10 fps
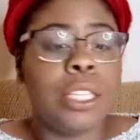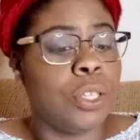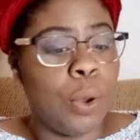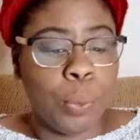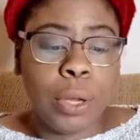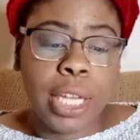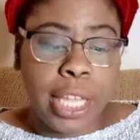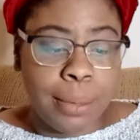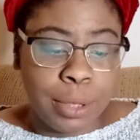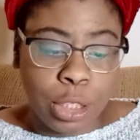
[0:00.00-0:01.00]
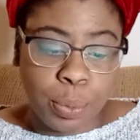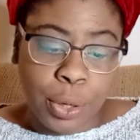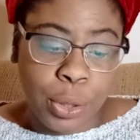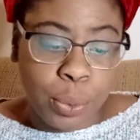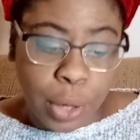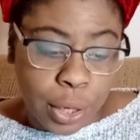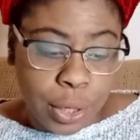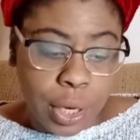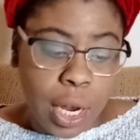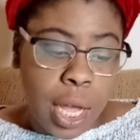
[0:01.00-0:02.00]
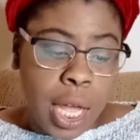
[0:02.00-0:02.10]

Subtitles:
So it really helps to spread the word.